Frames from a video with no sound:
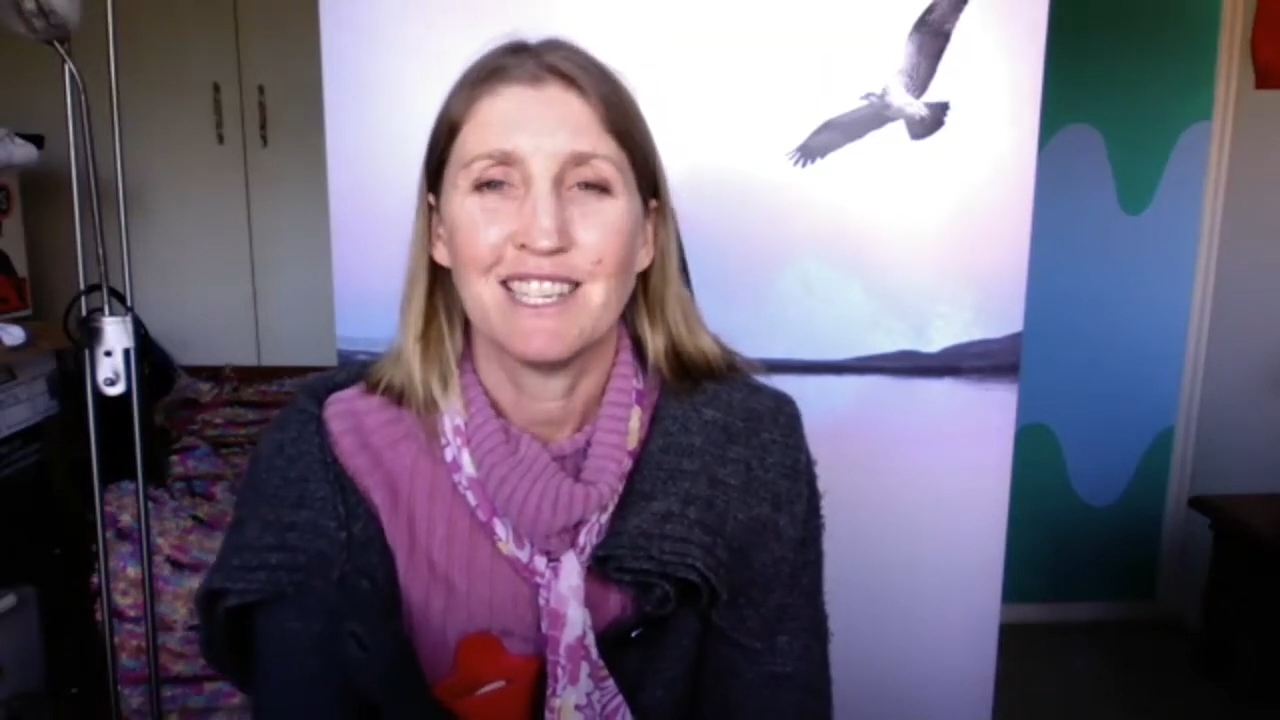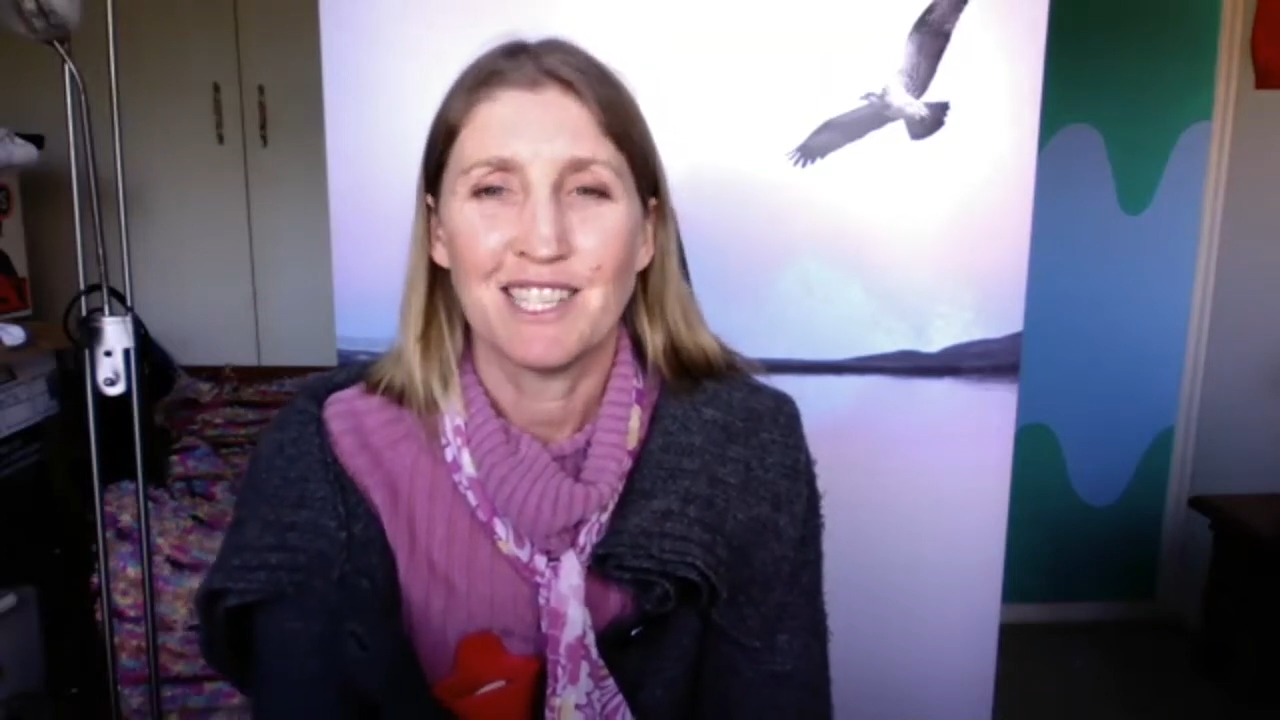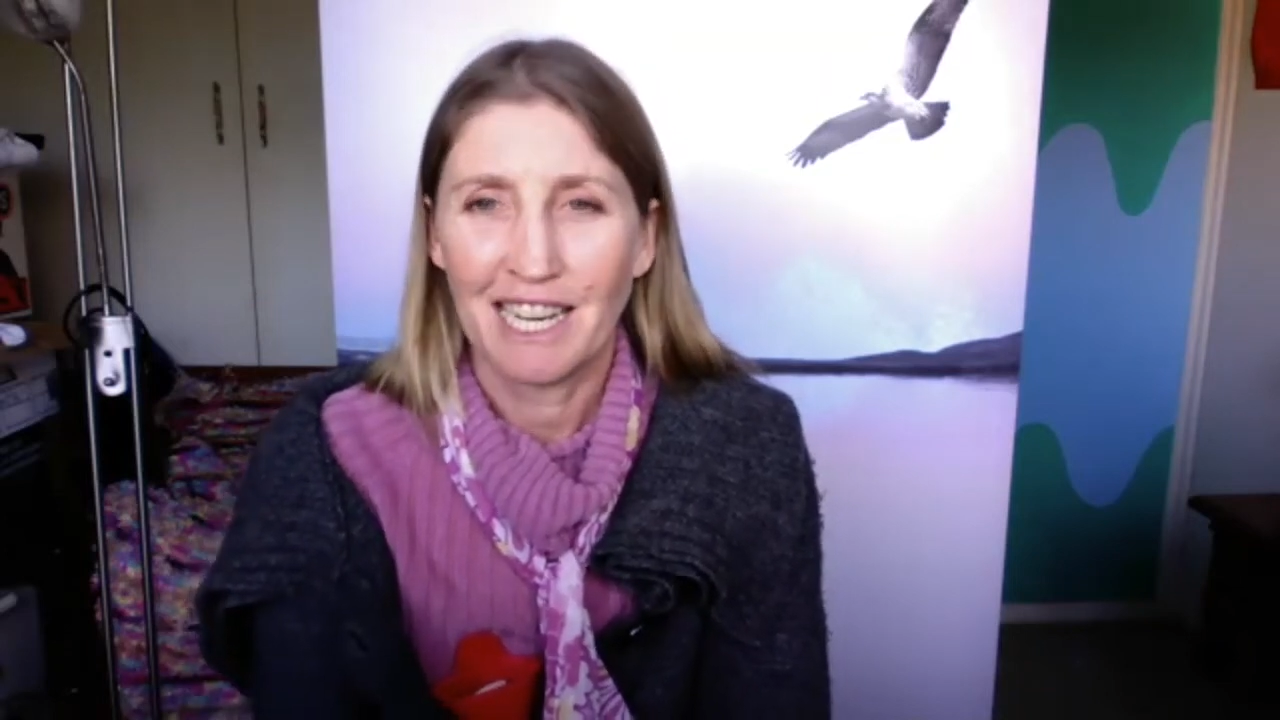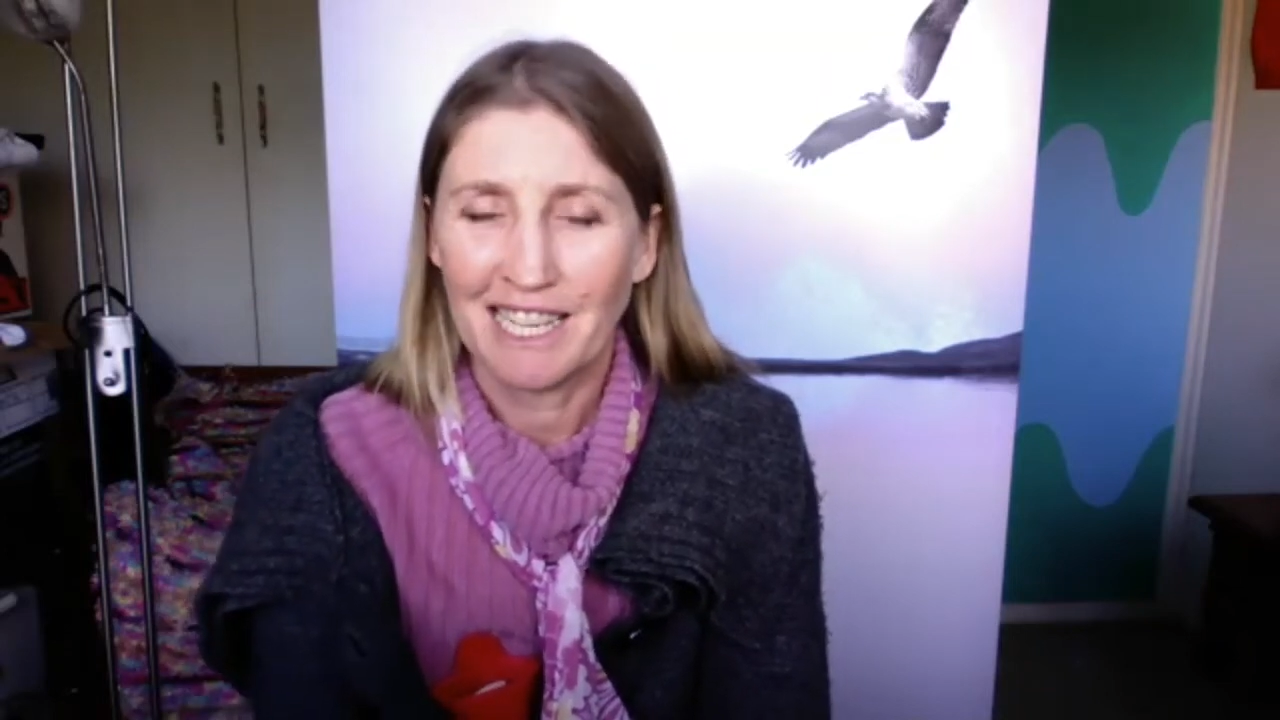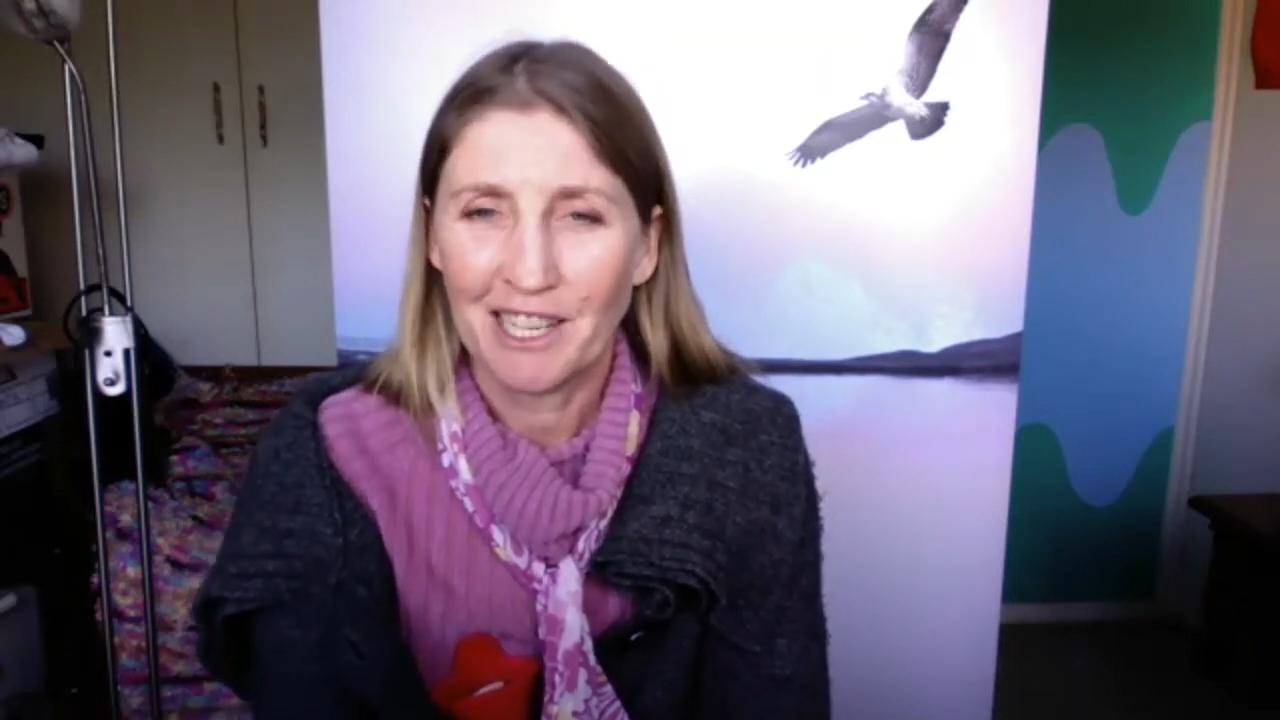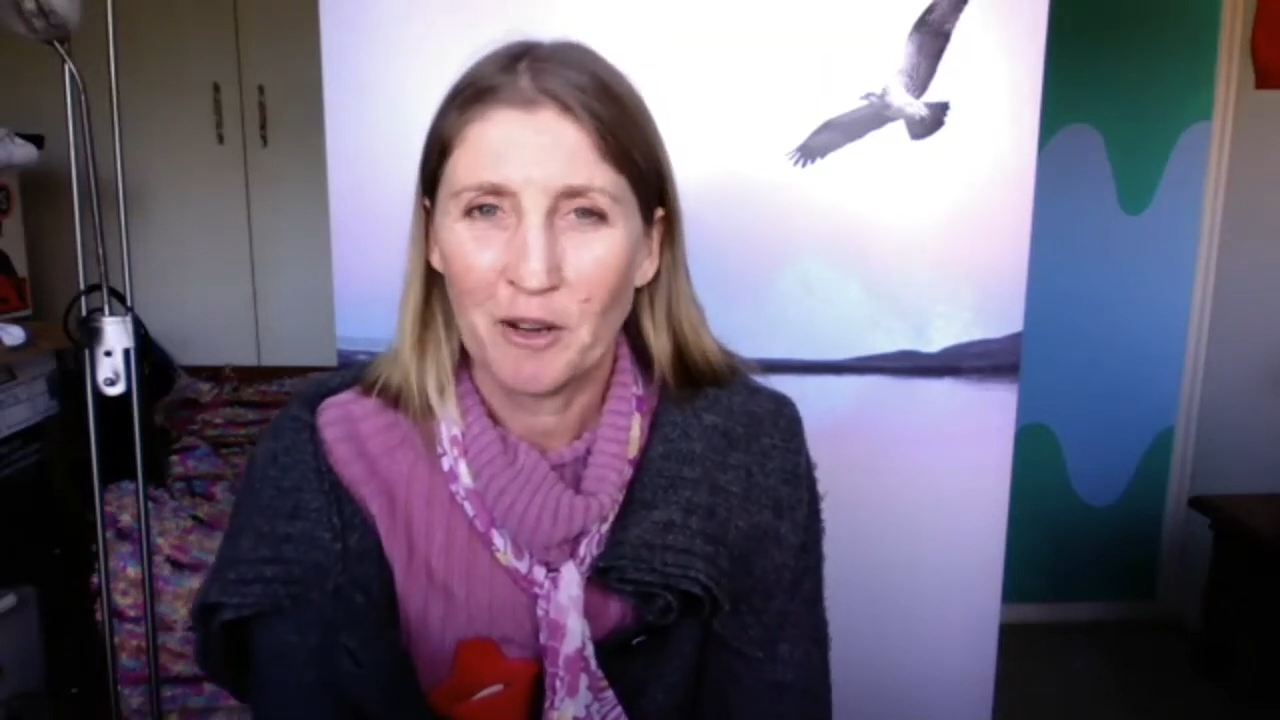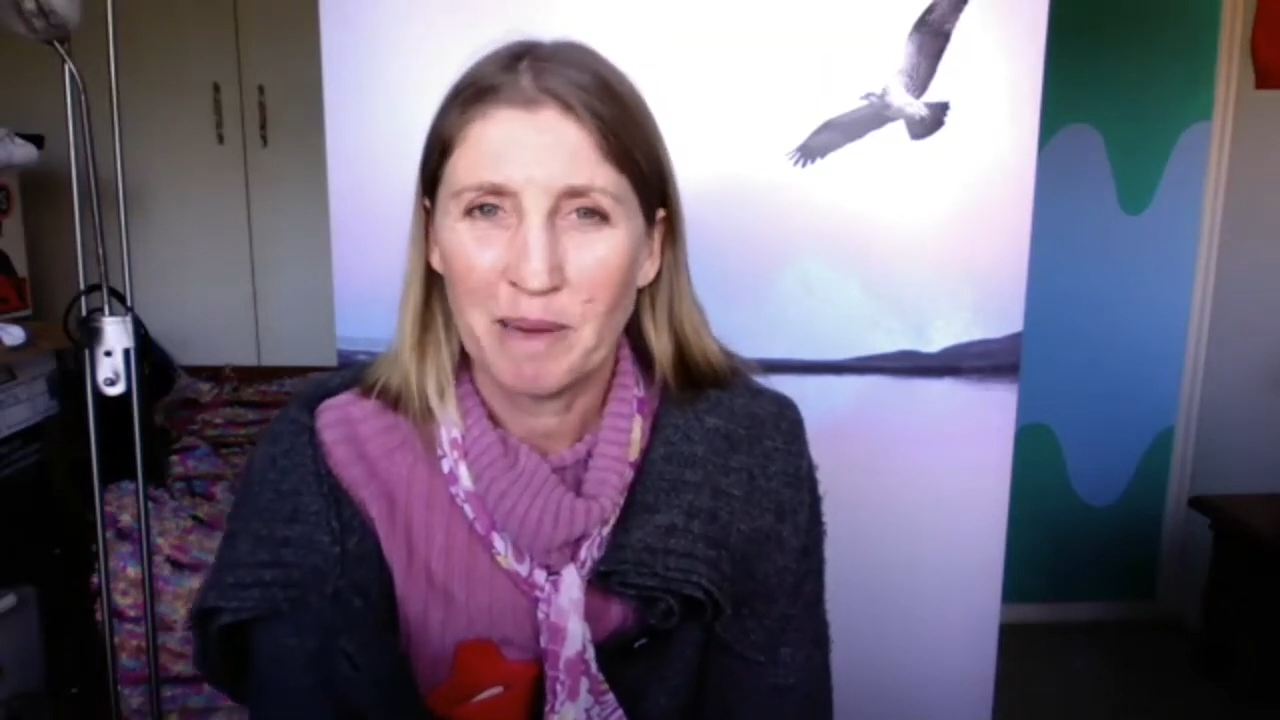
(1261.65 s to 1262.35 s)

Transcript: genome